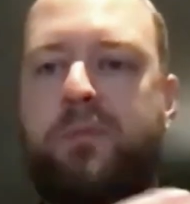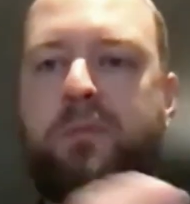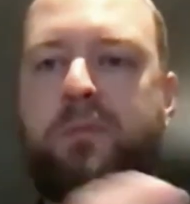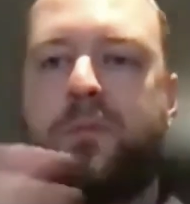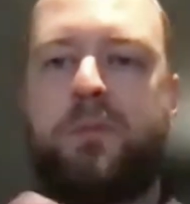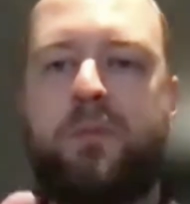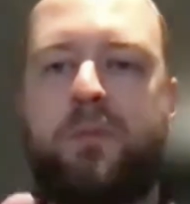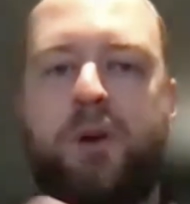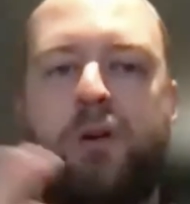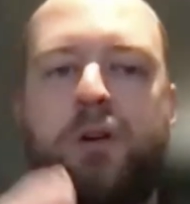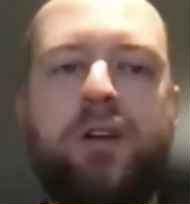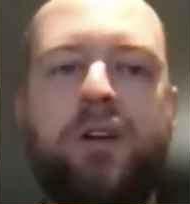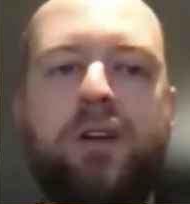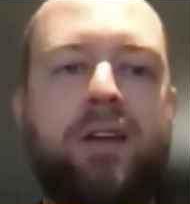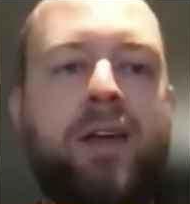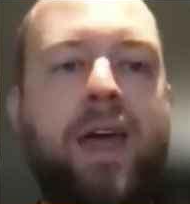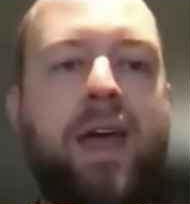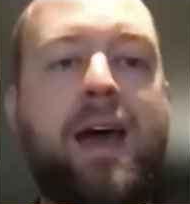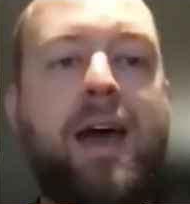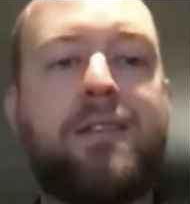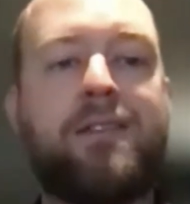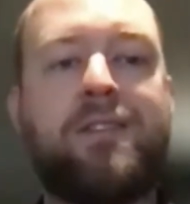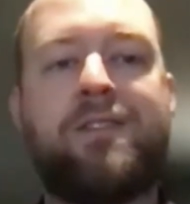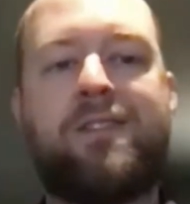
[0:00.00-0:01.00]
herding
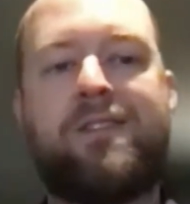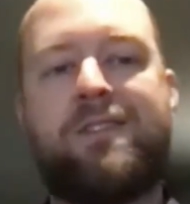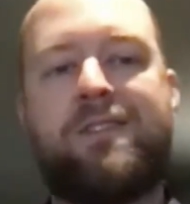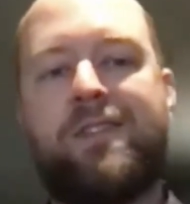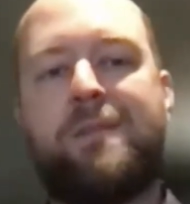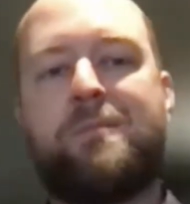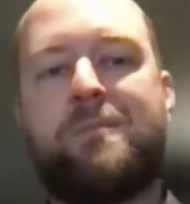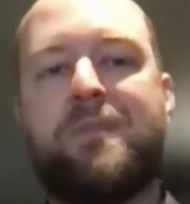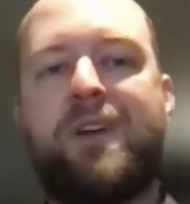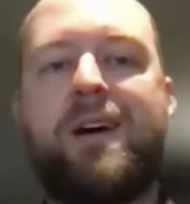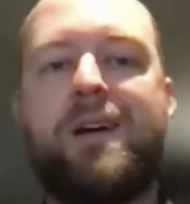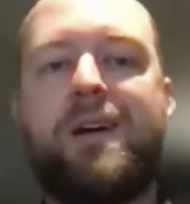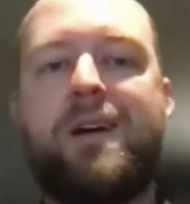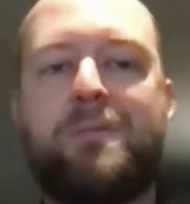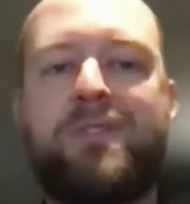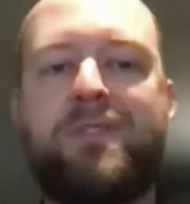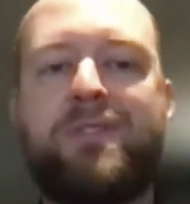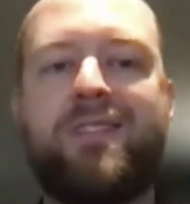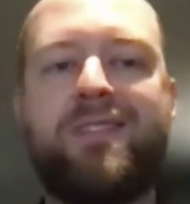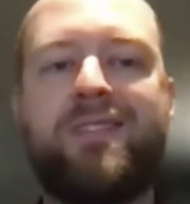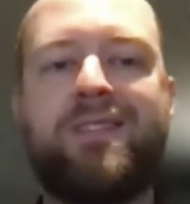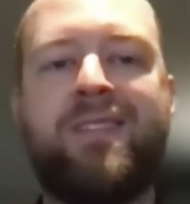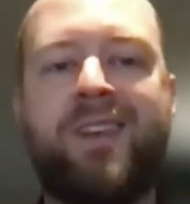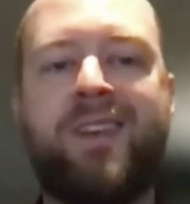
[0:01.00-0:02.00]
cats
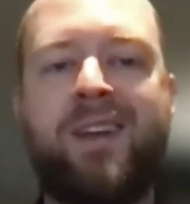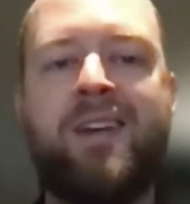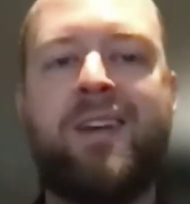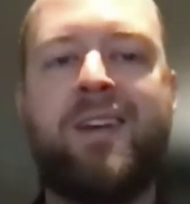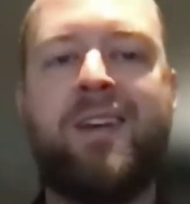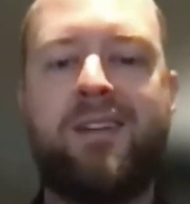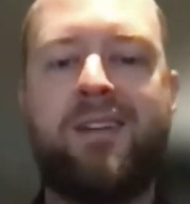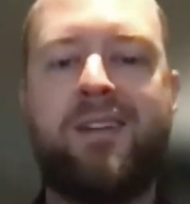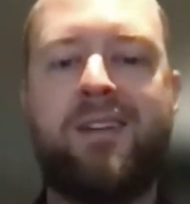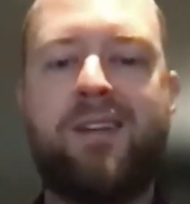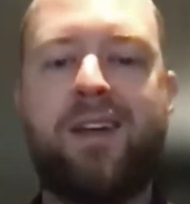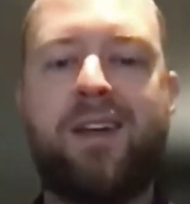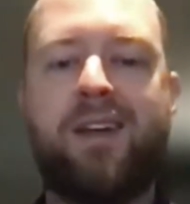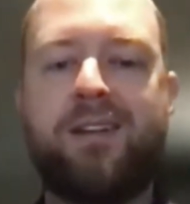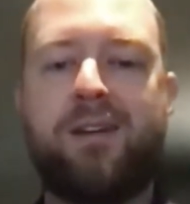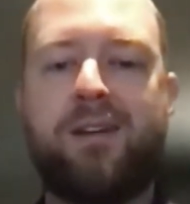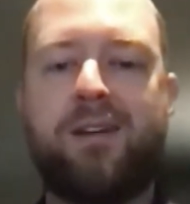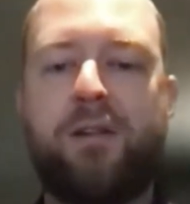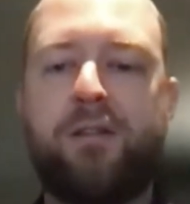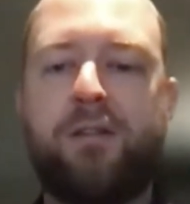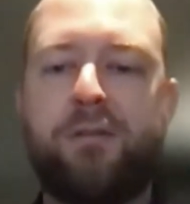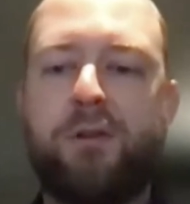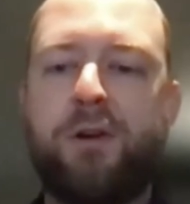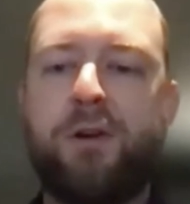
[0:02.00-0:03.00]
sometimes and getting
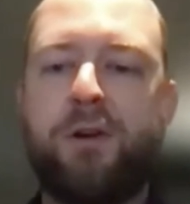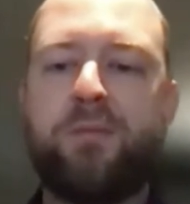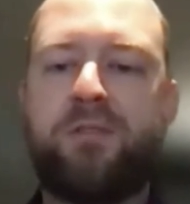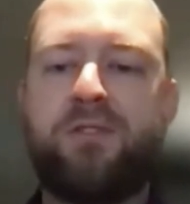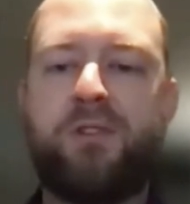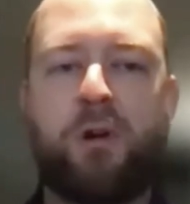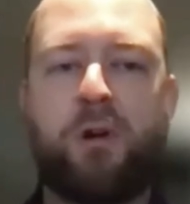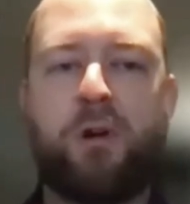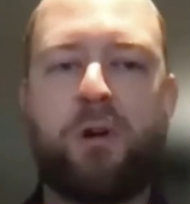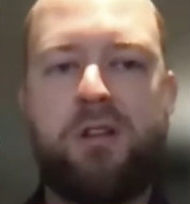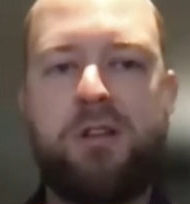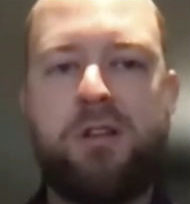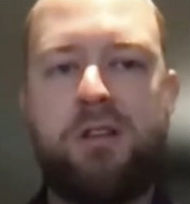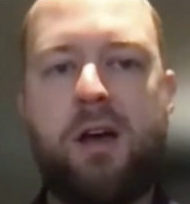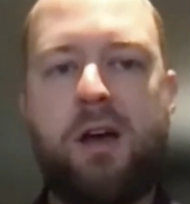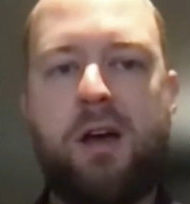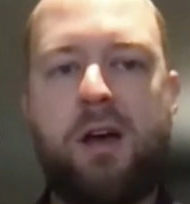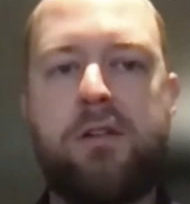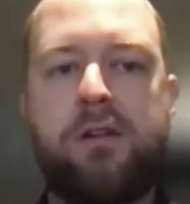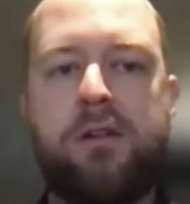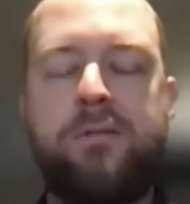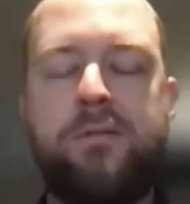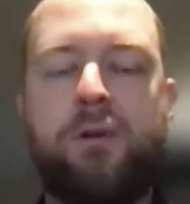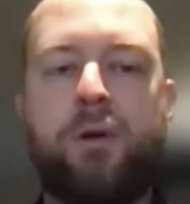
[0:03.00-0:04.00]
all the groups to work
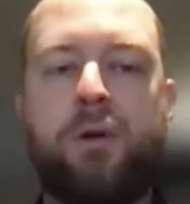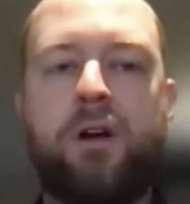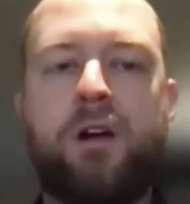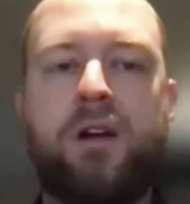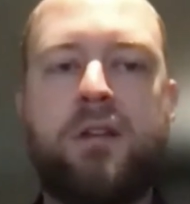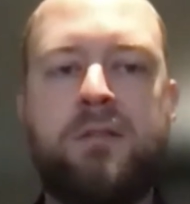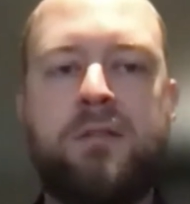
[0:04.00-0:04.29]
together for it.